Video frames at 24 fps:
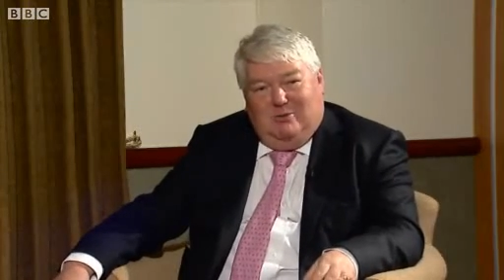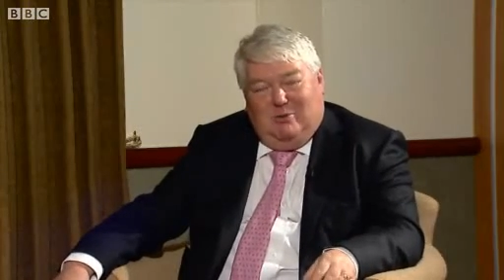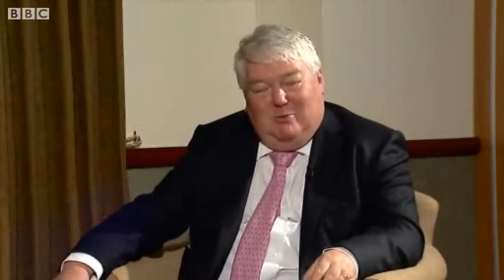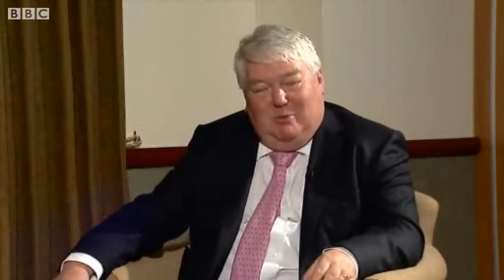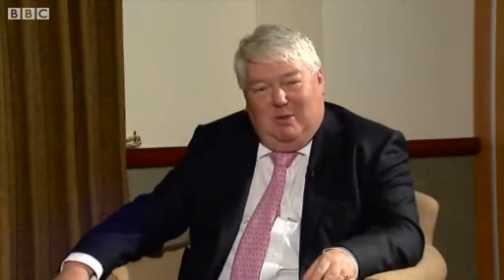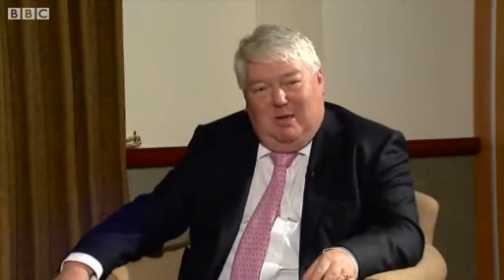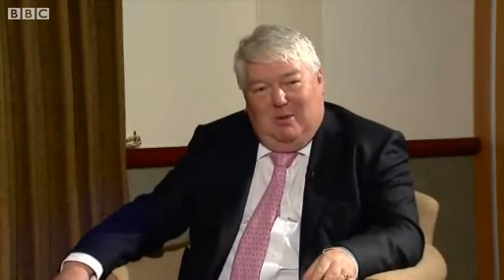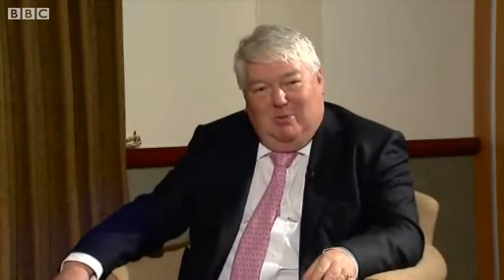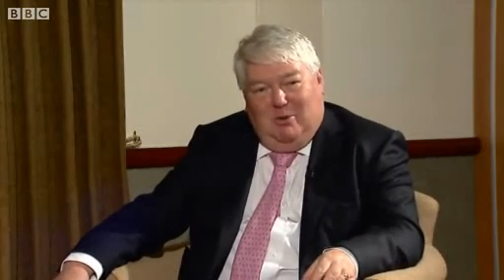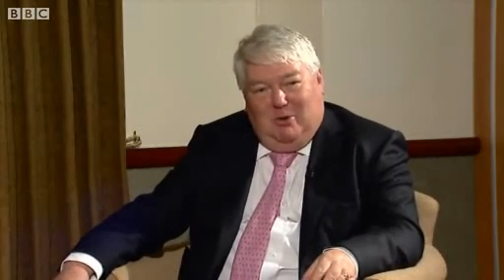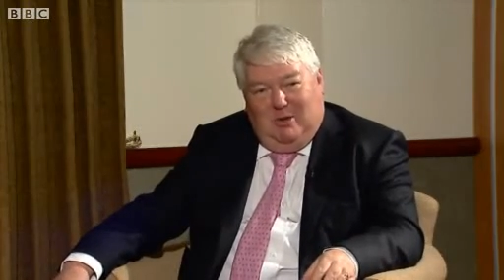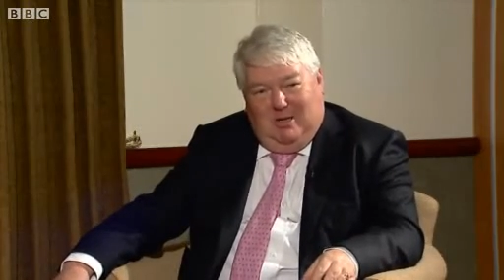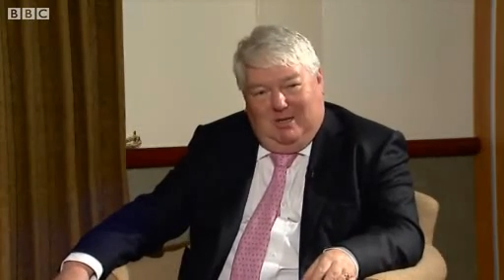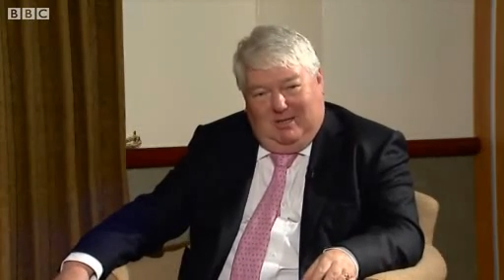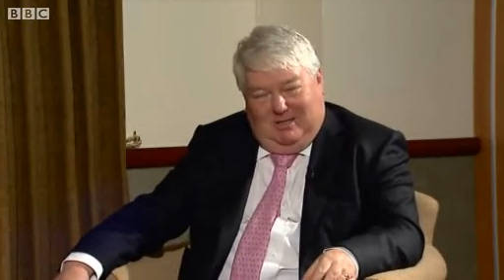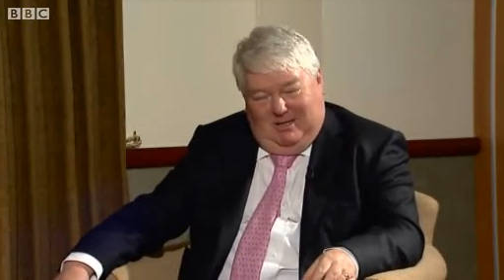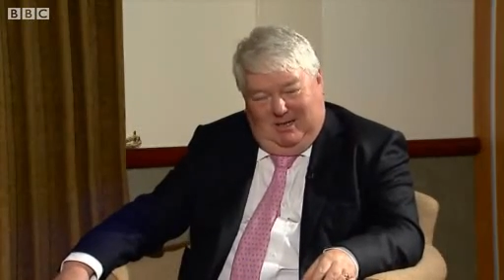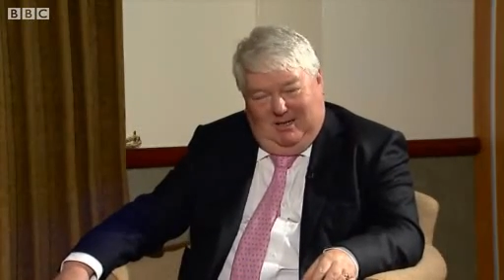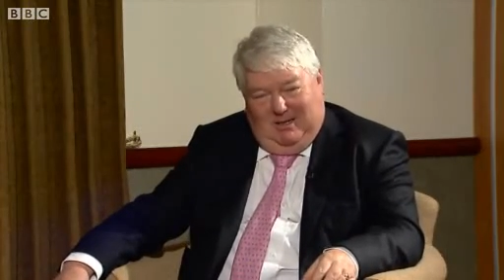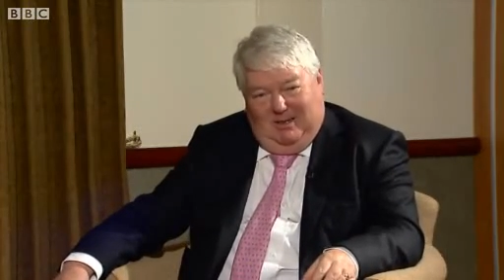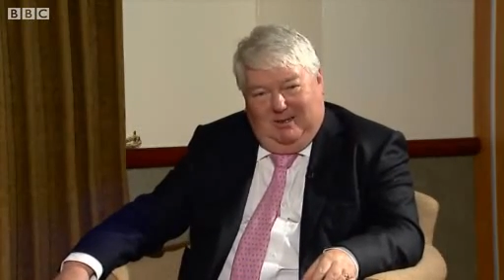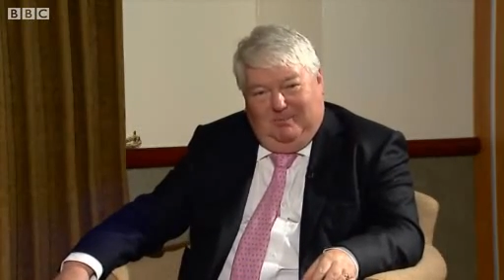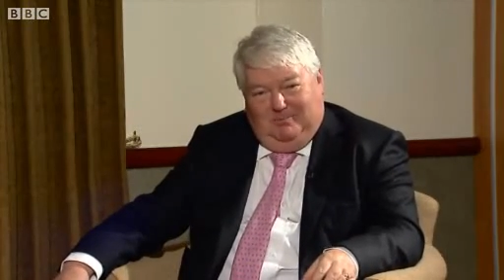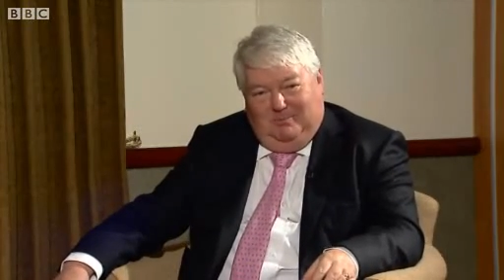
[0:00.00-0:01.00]
From me, Brian
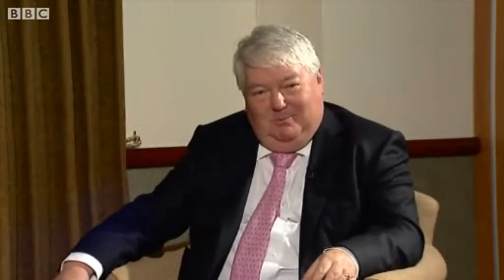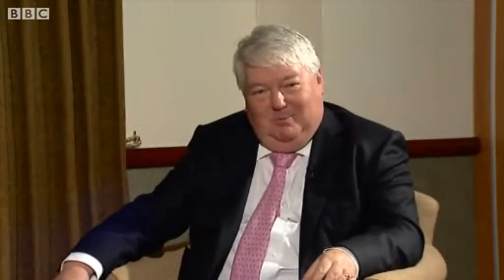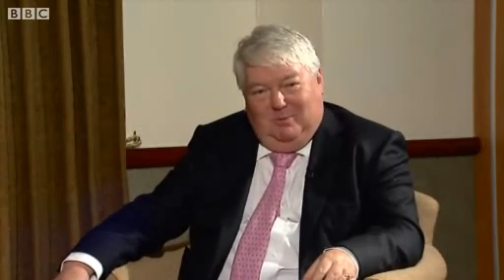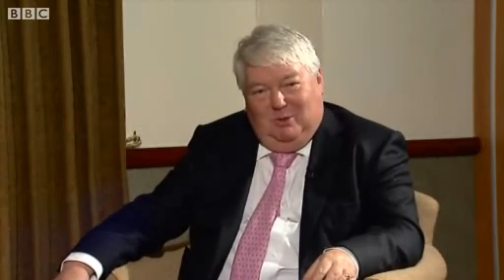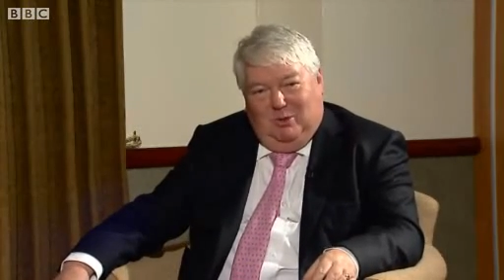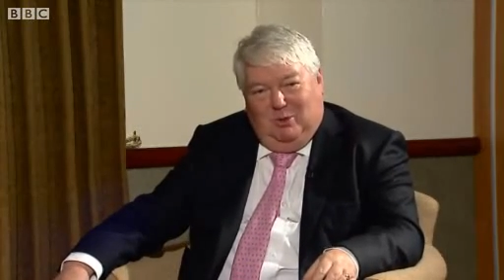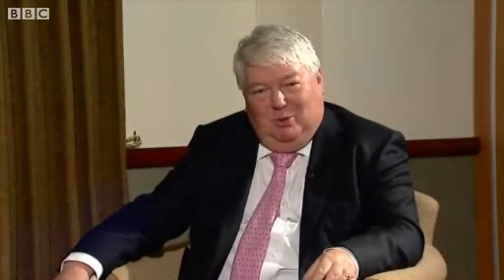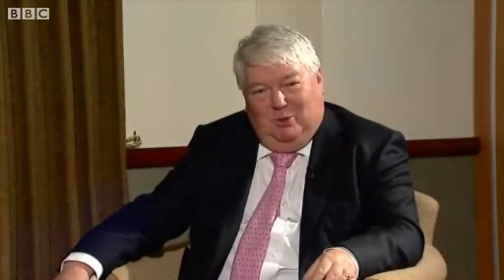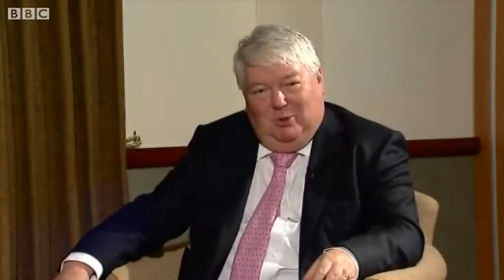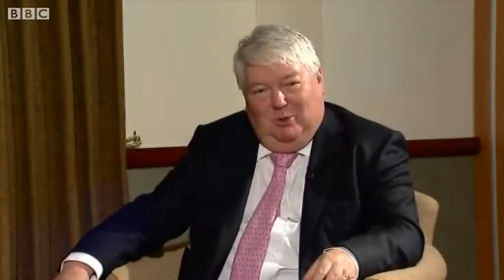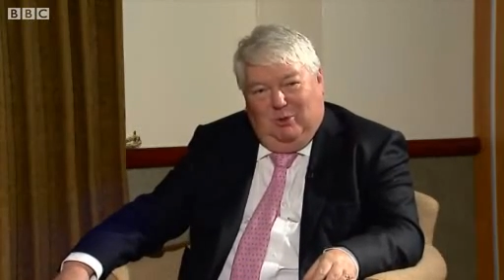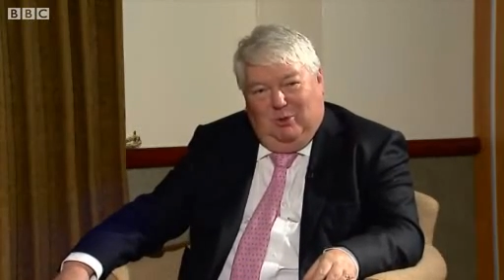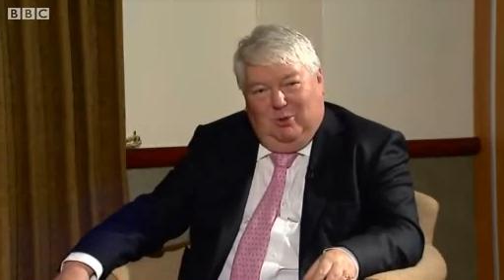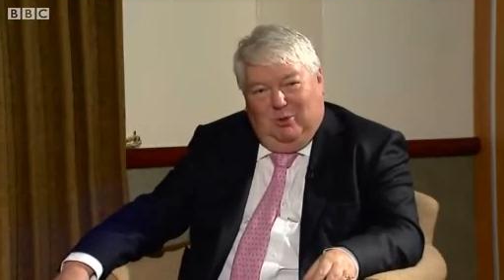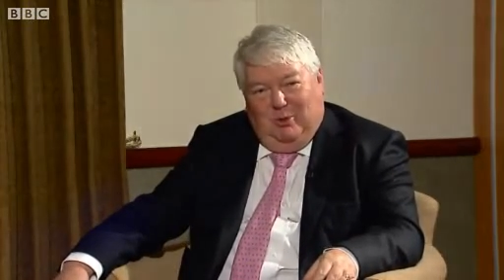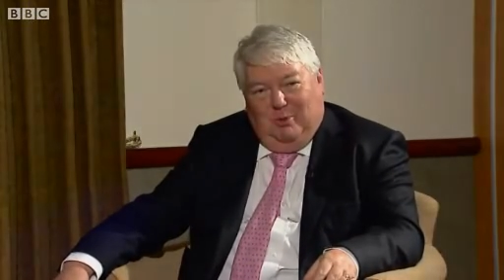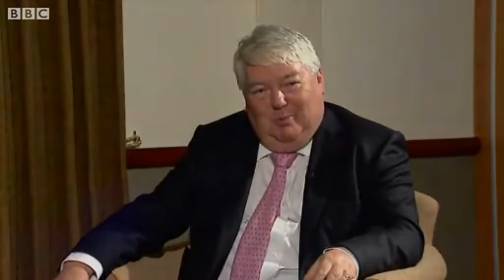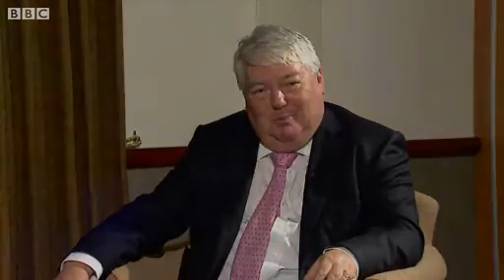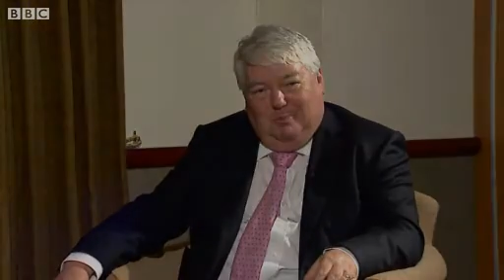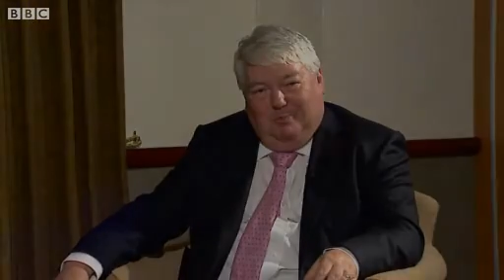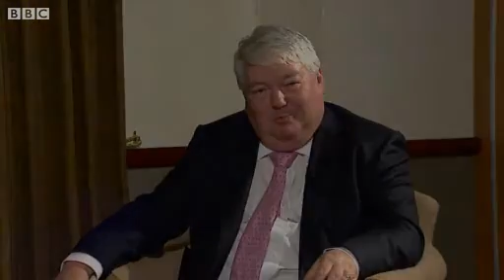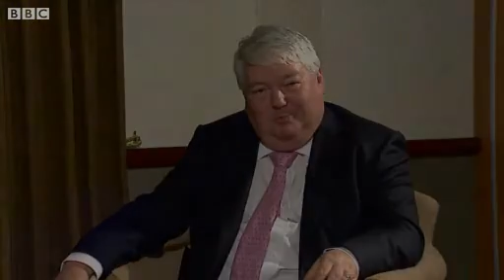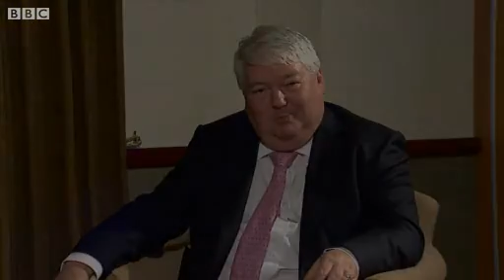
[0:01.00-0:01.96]
Taylor. Toodaloo-the-doo.